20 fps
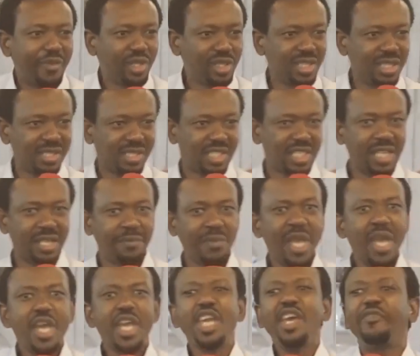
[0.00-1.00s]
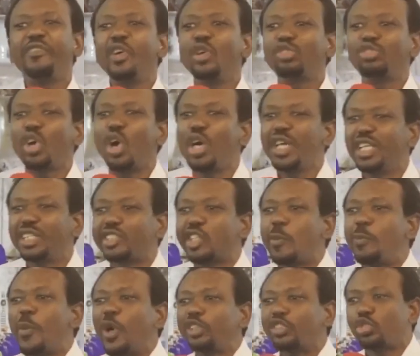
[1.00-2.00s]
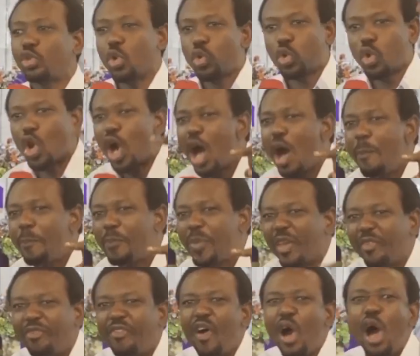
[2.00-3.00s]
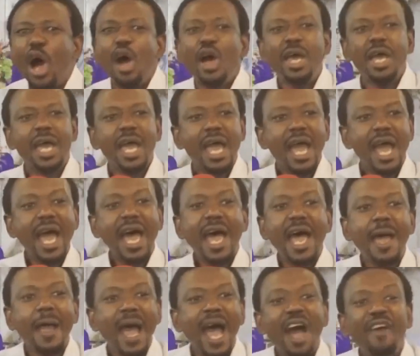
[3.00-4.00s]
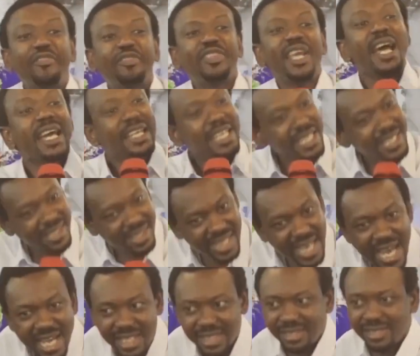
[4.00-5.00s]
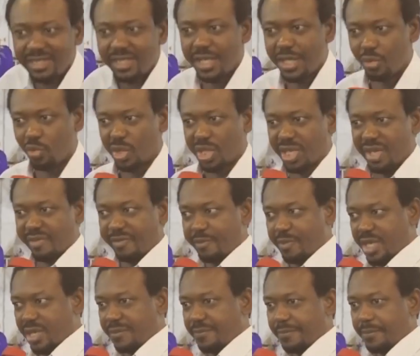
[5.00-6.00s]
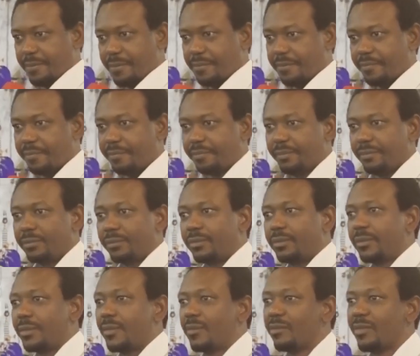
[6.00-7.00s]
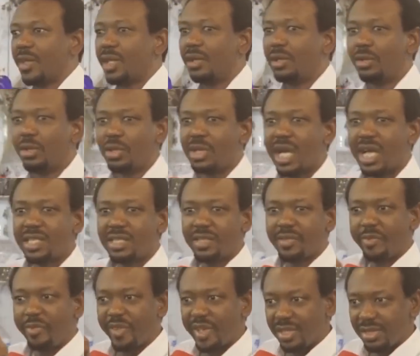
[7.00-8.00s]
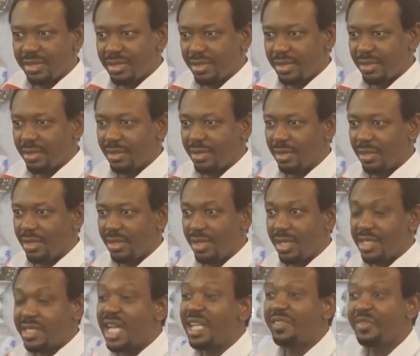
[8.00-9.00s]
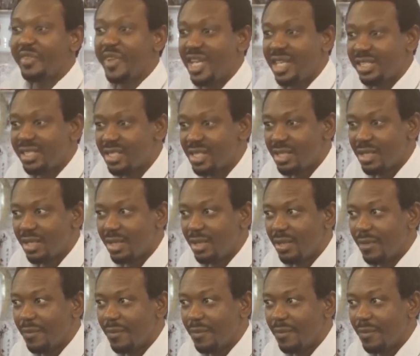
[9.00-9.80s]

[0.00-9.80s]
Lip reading: for this thing, even though it's supposed to come before, after his death, he will give me. Look at faith. Is that faith?